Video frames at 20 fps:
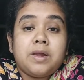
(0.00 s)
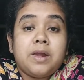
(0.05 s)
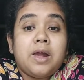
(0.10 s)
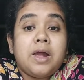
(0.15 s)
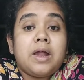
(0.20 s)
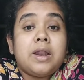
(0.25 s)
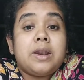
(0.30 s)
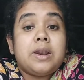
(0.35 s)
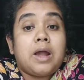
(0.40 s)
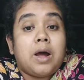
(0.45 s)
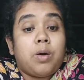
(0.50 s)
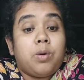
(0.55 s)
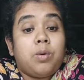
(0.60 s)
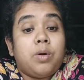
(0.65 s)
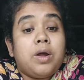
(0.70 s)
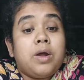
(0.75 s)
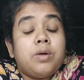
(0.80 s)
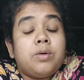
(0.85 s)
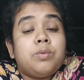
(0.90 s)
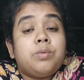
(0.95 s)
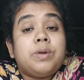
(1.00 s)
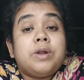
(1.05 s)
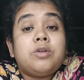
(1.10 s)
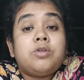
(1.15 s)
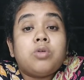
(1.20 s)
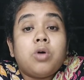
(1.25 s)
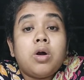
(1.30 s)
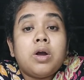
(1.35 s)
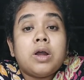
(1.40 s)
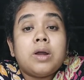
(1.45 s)
Now we
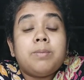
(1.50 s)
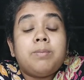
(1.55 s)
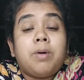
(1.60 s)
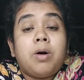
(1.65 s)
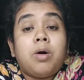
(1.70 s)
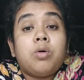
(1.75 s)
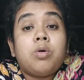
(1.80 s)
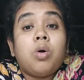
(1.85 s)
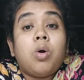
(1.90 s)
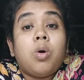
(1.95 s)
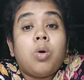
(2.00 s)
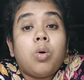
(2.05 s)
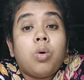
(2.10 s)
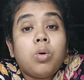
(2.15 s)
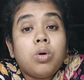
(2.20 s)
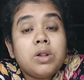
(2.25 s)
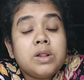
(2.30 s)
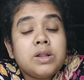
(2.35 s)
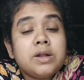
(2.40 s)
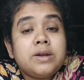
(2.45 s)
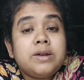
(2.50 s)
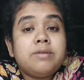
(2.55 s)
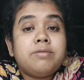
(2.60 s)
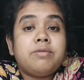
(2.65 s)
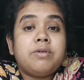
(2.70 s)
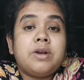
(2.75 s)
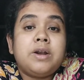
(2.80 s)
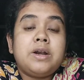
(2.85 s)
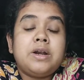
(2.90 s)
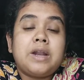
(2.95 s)
talk about all the
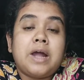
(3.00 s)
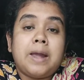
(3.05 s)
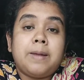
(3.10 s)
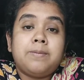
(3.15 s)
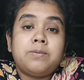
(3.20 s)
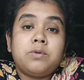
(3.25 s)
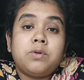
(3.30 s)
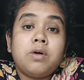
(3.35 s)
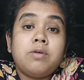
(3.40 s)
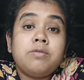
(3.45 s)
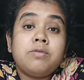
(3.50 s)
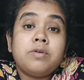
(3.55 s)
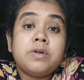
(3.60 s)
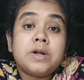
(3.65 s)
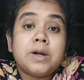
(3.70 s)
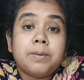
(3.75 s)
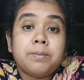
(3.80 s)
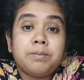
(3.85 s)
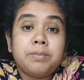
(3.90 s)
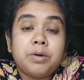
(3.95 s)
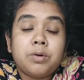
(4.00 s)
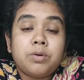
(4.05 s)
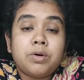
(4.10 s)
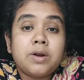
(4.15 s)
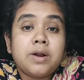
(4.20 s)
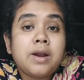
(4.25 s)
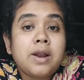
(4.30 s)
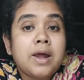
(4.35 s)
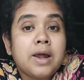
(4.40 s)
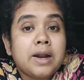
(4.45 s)
different types of computer
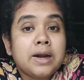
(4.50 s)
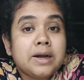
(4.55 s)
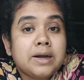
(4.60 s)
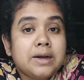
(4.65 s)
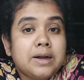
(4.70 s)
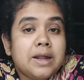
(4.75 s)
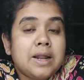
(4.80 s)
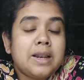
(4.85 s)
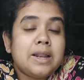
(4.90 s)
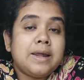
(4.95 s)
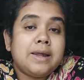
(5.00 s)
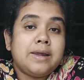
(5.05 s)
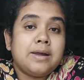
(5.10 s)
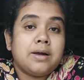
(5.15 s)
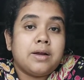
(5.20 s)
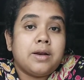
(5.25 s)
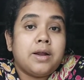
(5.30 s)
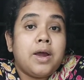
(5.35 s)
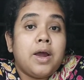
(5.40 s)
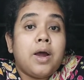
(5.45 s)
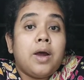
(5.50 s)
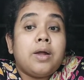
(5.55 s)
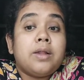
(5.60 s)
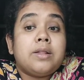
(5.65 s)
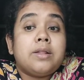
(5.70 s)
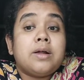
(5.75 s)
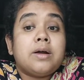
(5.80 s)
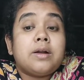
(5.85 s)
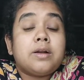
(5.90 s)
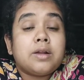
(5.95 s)
till here.
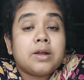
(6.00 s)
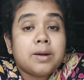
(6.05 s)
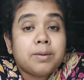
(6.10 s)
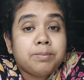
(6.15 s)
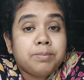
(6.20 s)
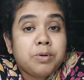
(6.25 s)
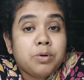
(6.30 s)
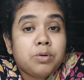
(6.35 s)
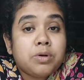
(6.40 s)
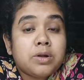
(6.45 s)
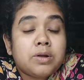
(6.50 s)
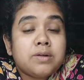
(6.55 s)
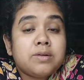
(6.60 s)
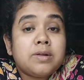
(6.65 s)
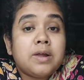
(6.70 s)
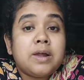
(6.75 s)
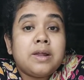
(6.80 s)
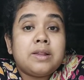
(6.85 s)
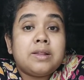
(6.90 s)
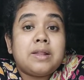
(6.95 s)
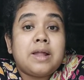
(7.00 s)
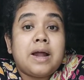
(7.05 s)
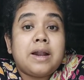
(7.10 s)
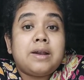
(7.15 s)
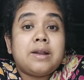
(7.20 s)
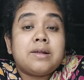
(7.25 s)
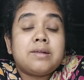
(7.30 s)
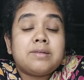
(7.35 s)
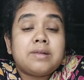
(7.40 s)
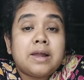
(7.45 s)
The computers that are
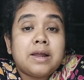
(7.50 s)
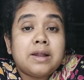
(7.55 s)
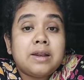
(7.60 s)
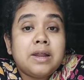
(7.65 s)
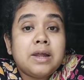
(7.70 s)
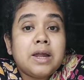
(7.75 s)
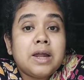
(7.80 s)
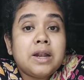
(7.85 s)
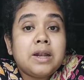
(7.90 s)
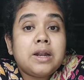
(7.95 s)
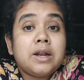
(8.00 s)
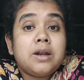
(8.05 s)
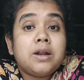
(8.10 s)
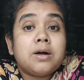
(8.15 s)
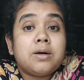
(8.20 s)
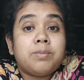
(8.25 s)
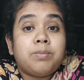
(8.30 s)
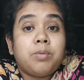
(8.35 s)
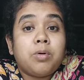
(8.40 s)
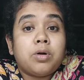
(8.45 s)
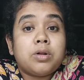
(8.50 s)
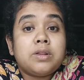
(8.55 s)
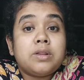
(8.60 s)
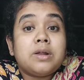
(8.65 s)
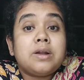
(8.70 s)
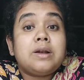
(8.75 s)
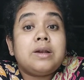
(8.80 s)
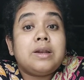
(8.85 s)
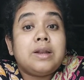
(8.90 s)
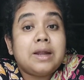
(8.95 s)
segregated upon the
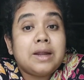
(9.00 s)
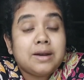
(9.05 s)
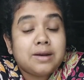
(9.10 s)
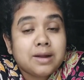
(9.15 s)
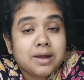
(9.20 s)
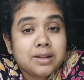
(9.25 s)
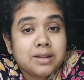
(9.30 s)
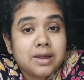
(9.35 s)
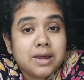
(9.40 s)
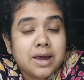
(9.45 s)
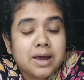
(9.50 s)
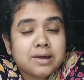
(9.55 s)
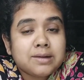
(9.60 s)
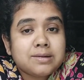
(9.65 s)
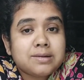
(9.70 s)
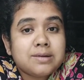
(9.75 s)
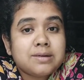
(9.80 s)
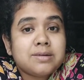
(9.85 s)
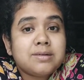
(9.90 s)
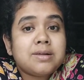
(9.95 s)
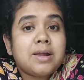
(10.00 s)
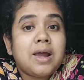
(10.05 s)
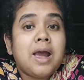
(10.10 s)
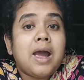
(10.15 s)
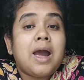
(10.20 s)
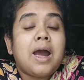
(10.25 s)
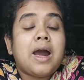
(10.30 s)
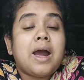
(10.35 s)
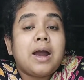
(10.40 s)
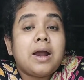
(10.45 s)
data they access,
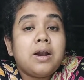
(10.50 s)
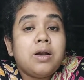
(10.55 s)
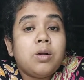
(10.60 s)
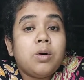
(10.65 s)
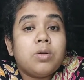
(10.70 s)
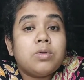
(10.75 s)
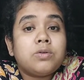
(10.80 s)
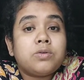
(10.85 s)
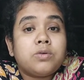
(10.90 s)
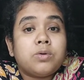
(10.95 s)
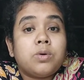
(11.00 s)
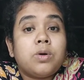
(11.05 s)
and also